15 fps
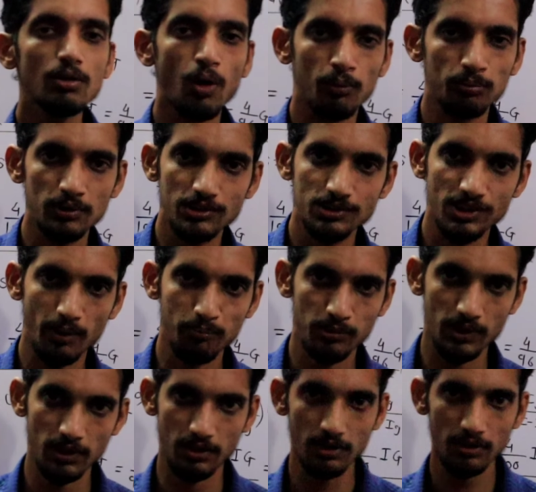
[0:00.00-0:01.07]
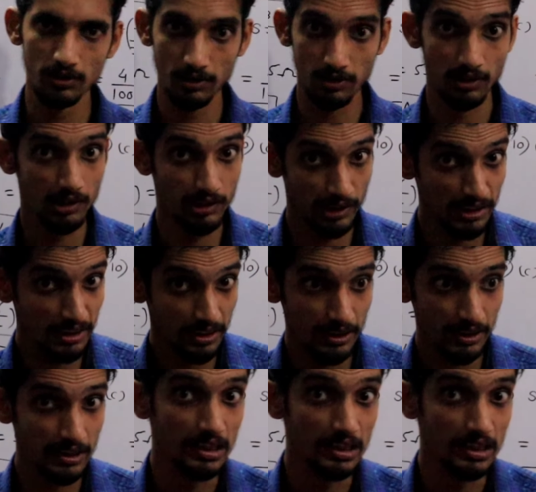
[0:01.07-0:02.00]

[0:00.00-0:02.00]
of the chapter current